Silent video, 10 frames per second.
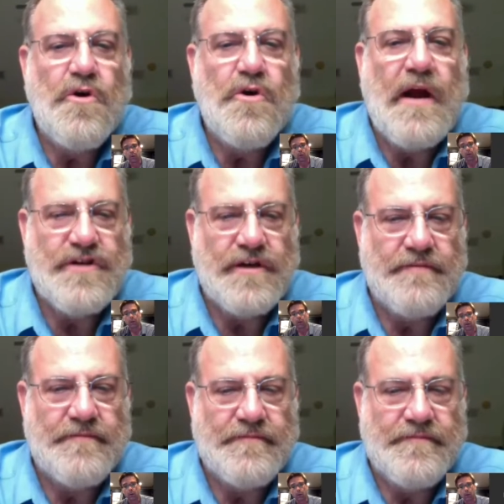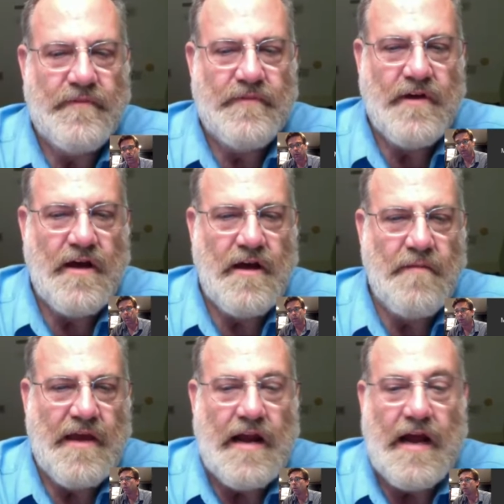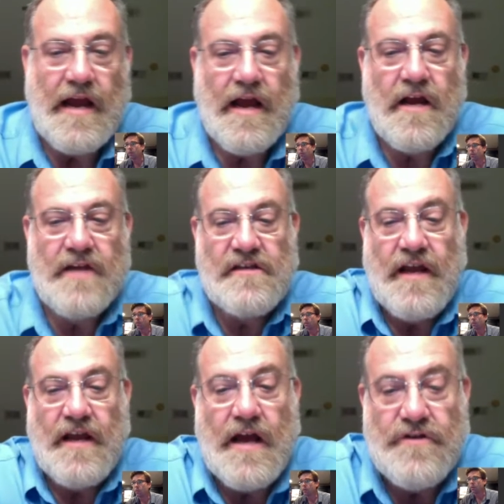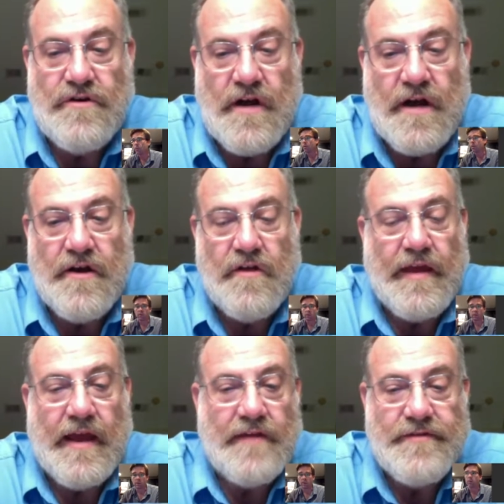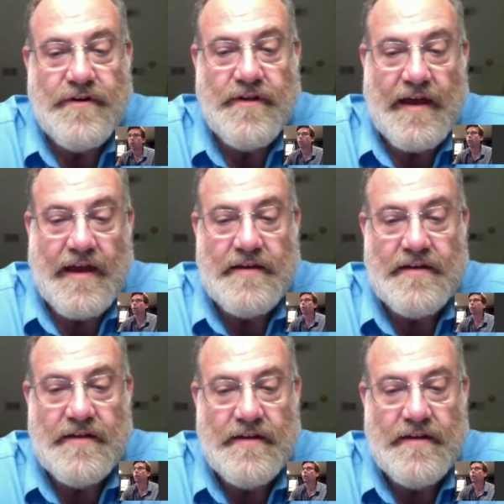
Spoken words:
question. And I do not know the answer to that.